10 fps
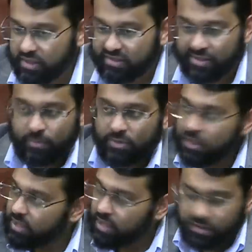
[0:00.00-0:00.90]
is
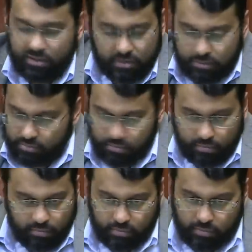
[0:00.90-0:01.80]
something that is
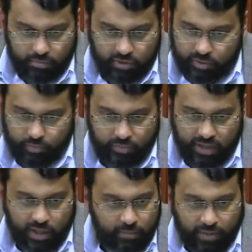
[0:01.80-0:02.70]

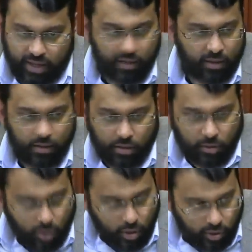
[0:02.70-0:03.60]
done by
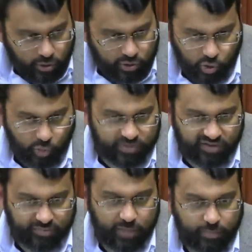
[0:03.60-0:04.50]
large groups
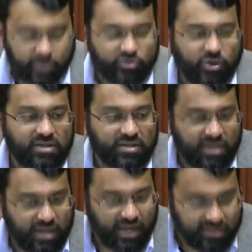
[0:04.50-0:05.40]
of people
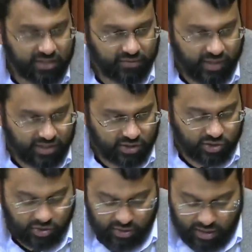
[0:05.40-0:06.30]
transcending any
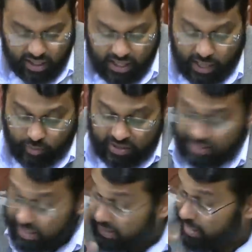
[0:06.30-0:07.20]
civilization. And we
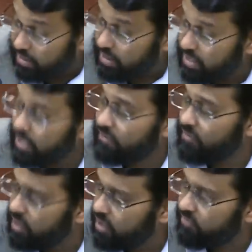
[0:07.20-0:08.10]
said that
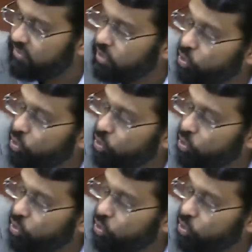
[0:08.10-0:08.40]
even if the